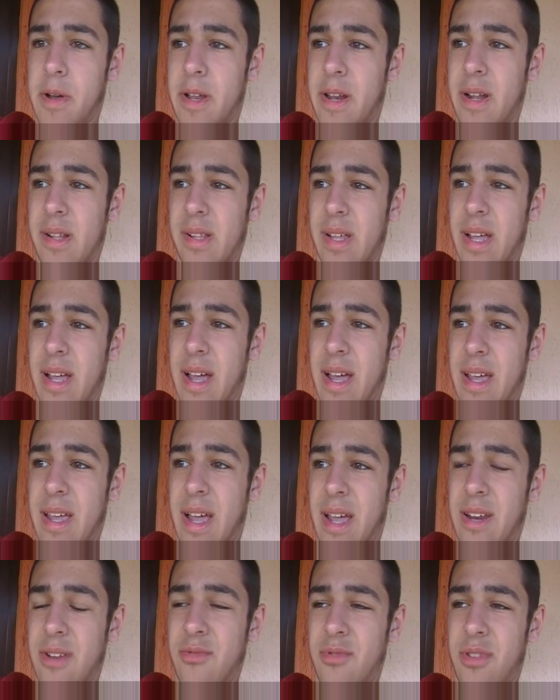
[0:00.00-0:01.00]
but like
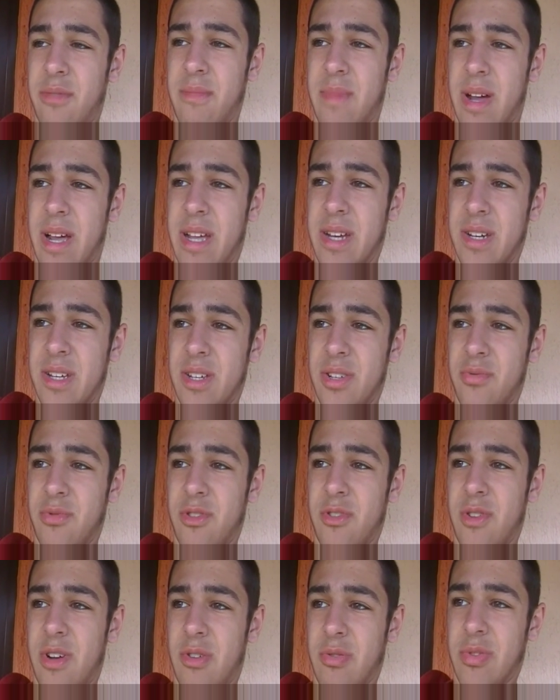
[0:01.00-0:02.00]
I didn't really mind because
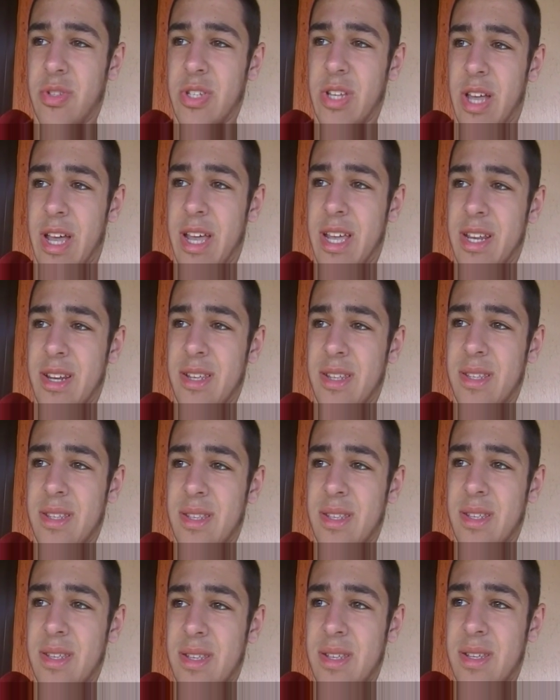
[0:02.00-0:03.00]
we were outside,
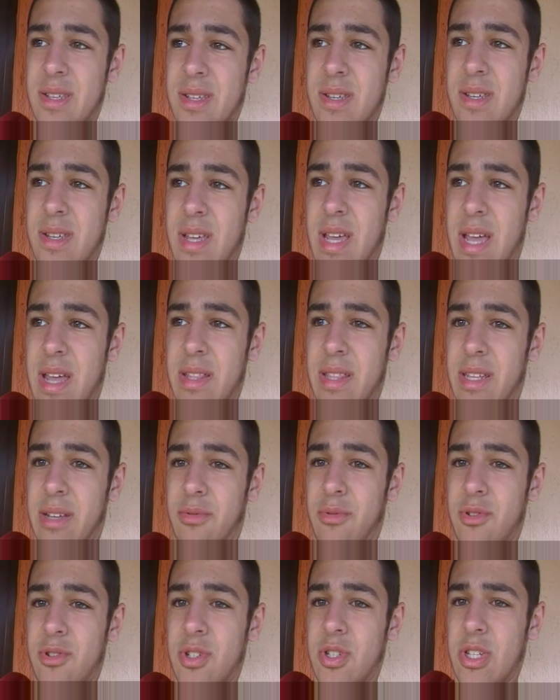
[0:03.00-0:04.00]
and
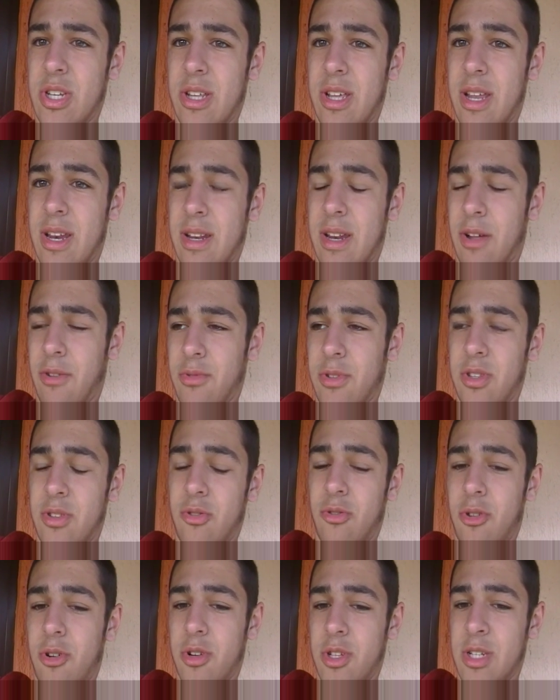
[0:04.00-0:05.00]
like we were just sitting at an
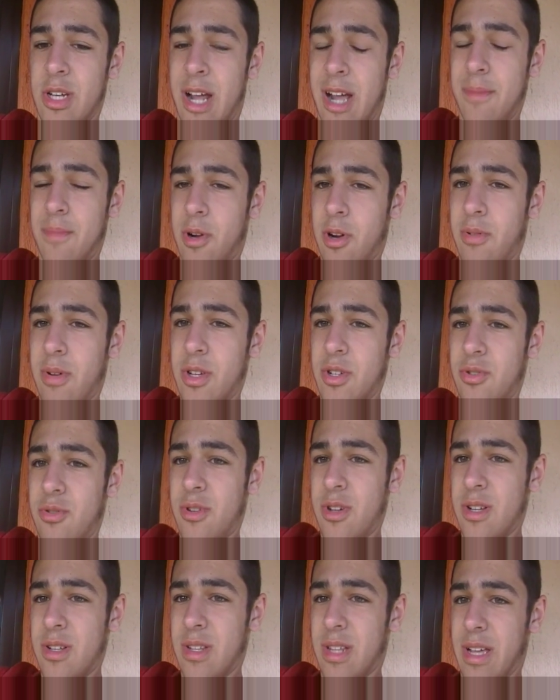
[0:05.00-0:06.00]
outdoor snack bar
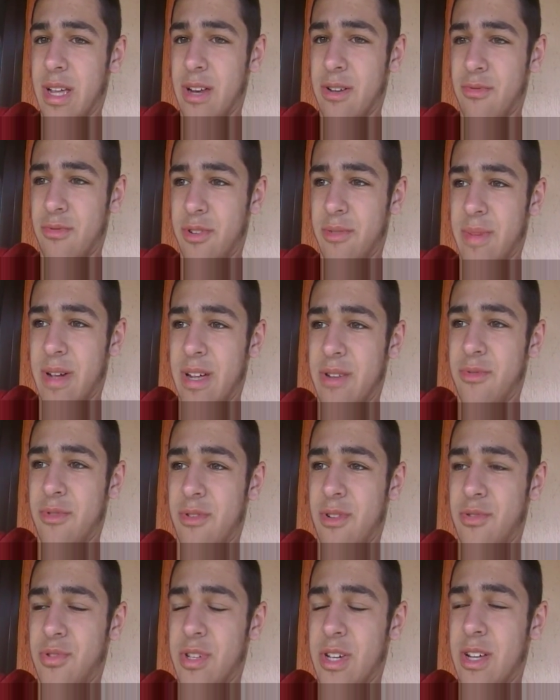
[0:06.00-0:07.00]
restaurant. Like, I didn't really mind,
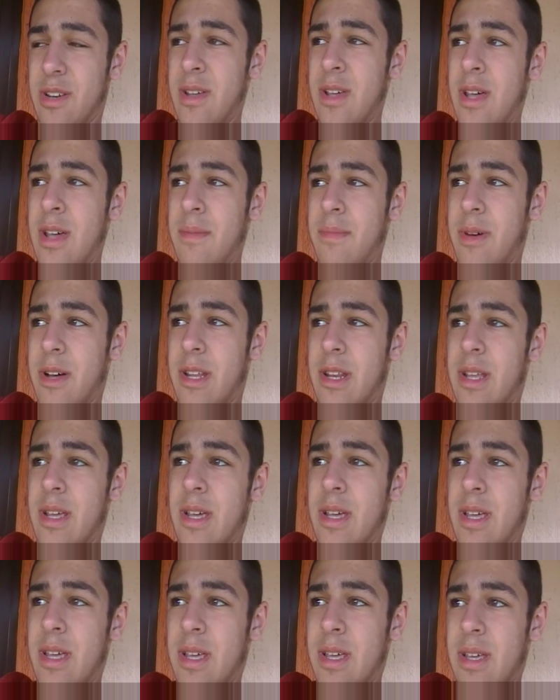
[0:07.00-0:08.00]
we were outside, but
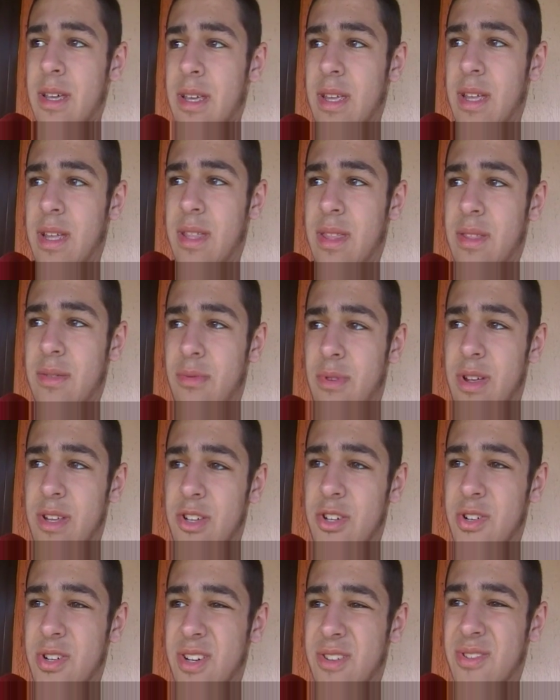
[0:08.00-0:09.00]
in the
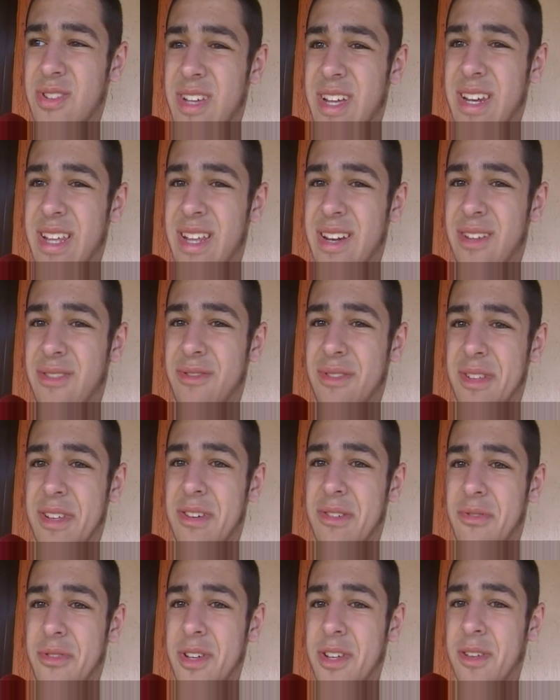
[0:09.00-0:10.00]
restaurant it was kind of getting
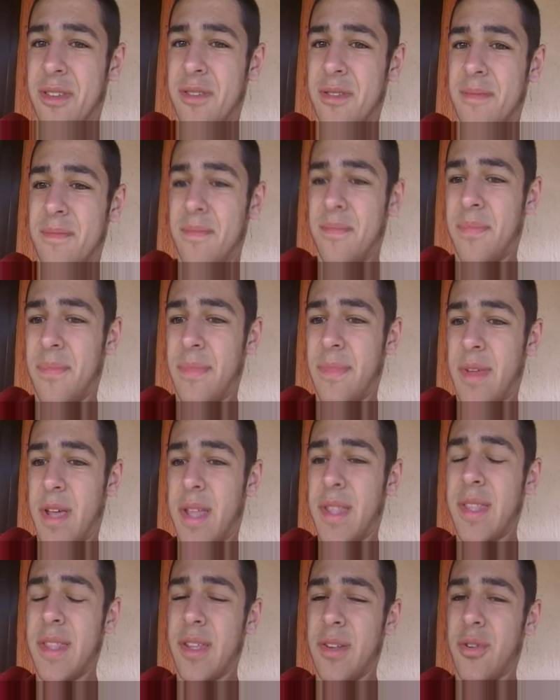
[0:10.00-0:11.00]
really annoying.
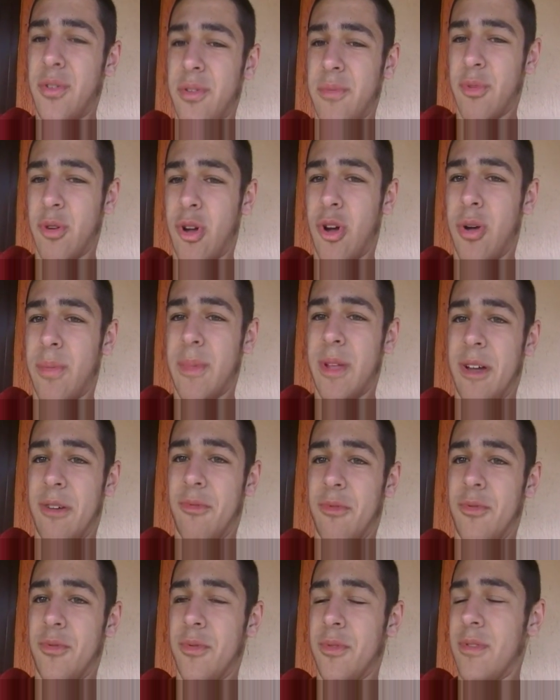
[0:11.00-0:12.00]
And then they told him to calm
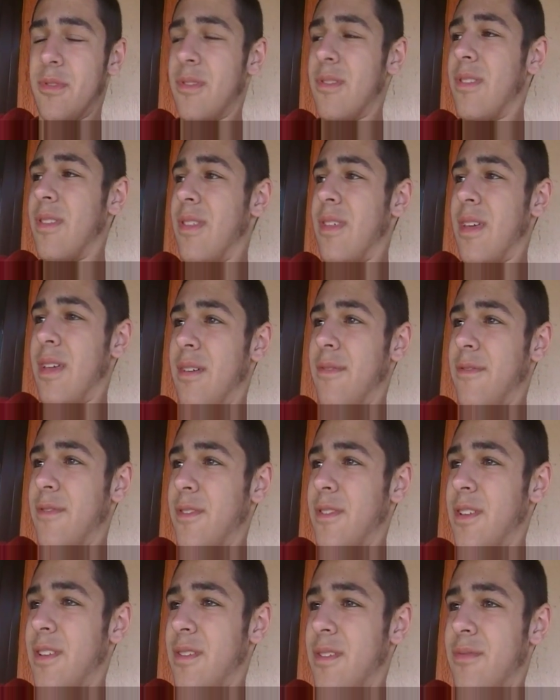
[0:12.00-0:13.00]
down, which was
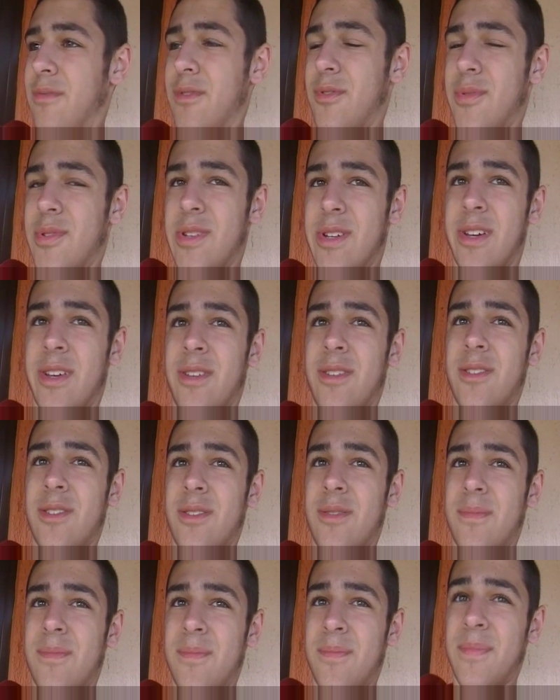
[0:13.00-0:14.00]
which was
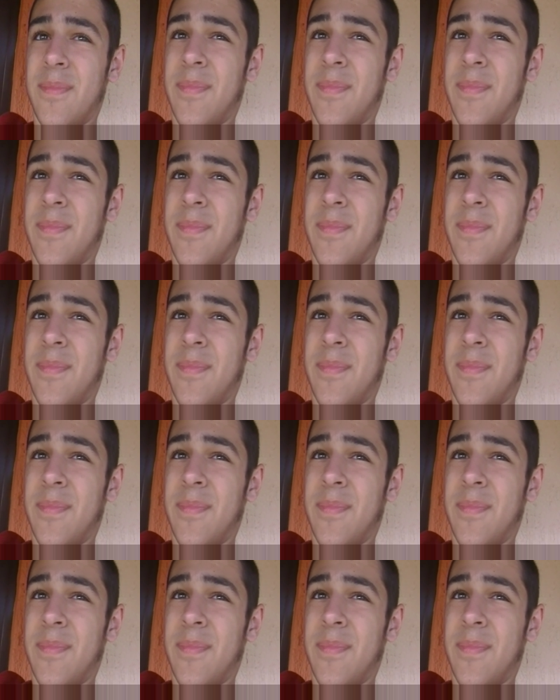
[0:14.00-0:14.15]
nice.